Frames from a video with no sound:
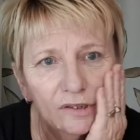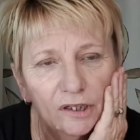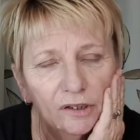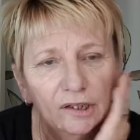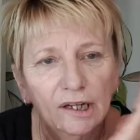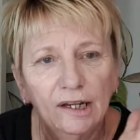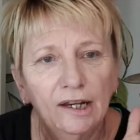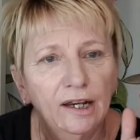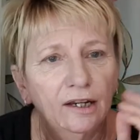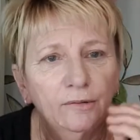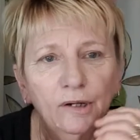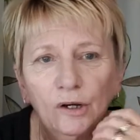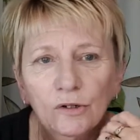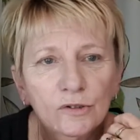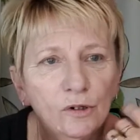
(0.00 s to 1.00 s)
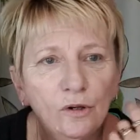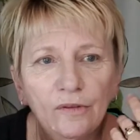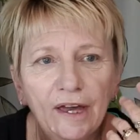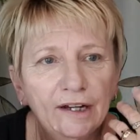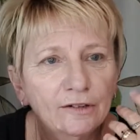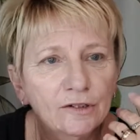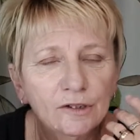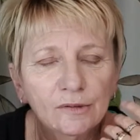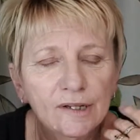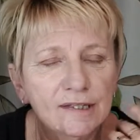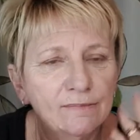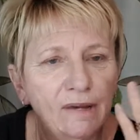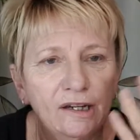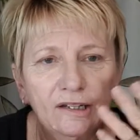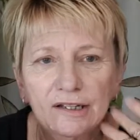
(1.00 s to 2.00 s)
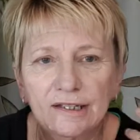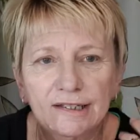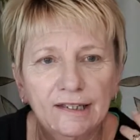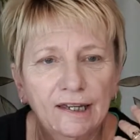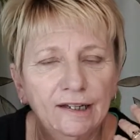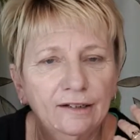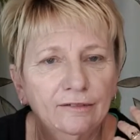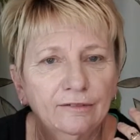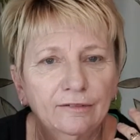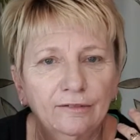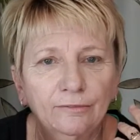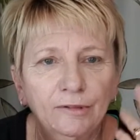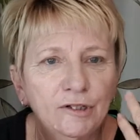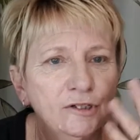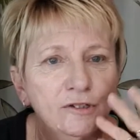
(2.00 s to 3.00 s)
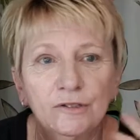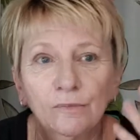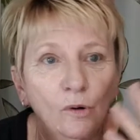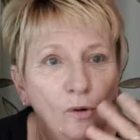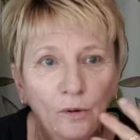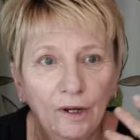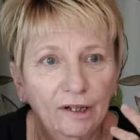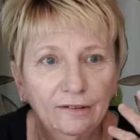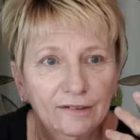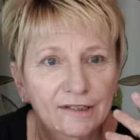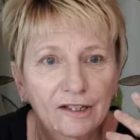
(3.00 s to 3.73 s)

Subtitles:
So because all that'll do is make your skin produce more oil.